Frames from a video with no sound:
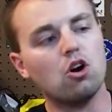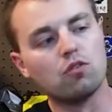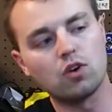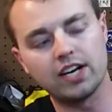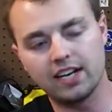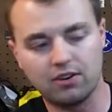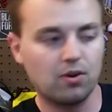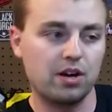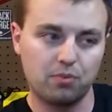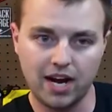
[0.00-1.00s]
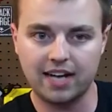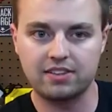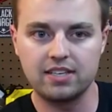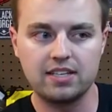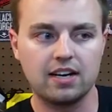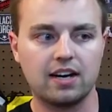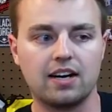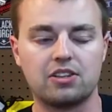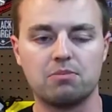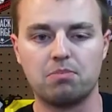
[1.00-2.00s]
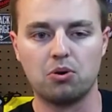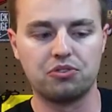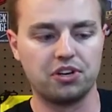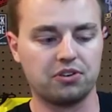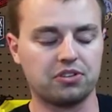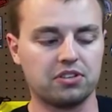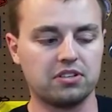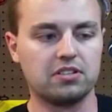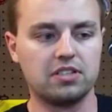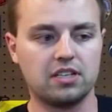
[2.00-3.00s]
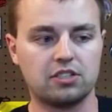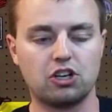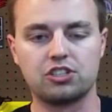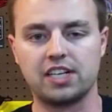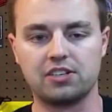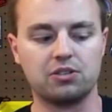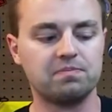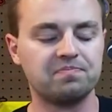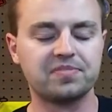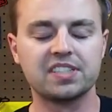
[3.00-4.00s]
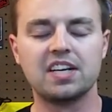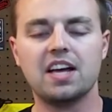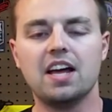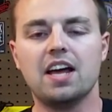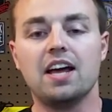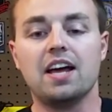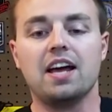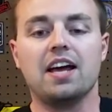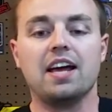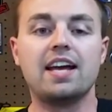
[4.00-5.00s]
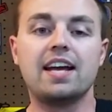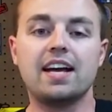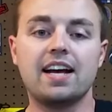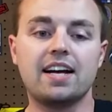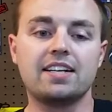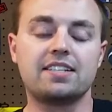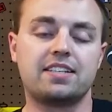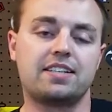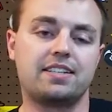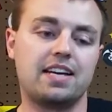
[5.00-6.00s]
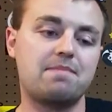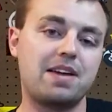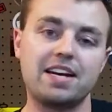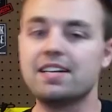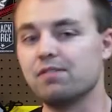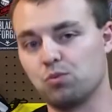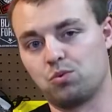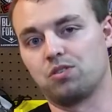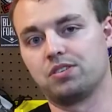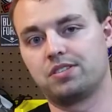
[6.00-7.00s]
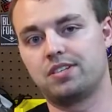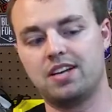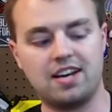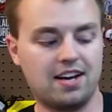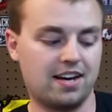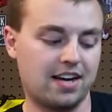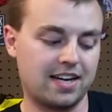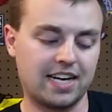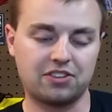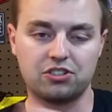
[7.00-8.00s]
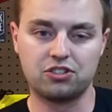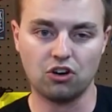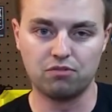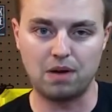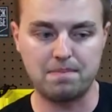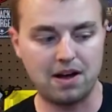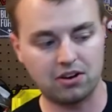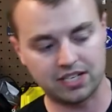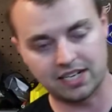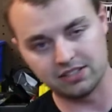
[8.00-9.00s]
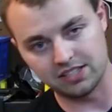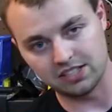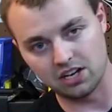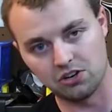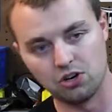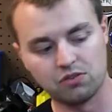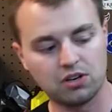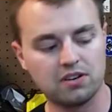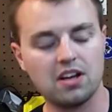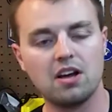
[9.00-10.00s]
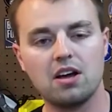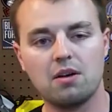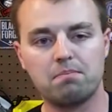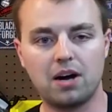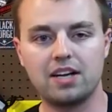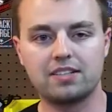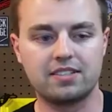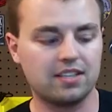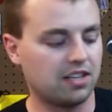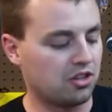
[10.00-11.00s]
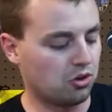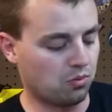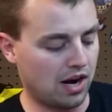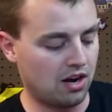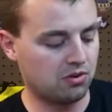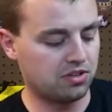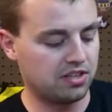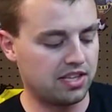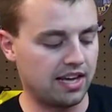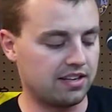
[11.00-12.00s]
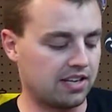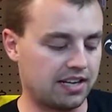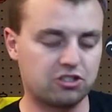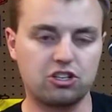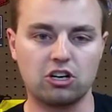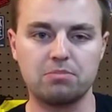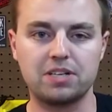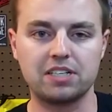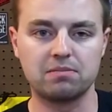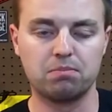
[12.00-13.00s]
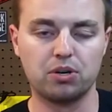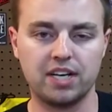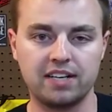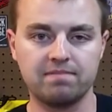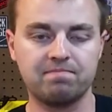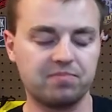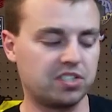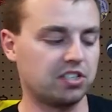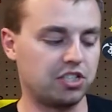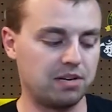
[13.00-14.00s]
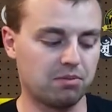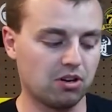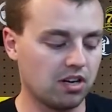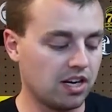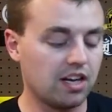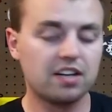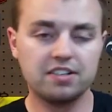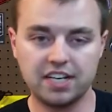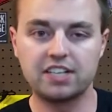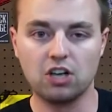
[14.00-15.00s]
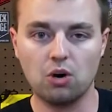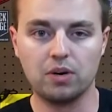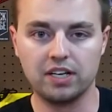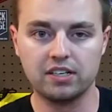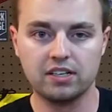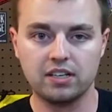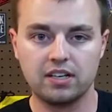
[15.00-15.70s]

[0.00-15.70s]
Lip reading: racked the bolt there, the charging handle. And it made it even worse. I got the stovepipe out, I kind of leaned the gun over, but the round that had started being put in to the chamber did go in,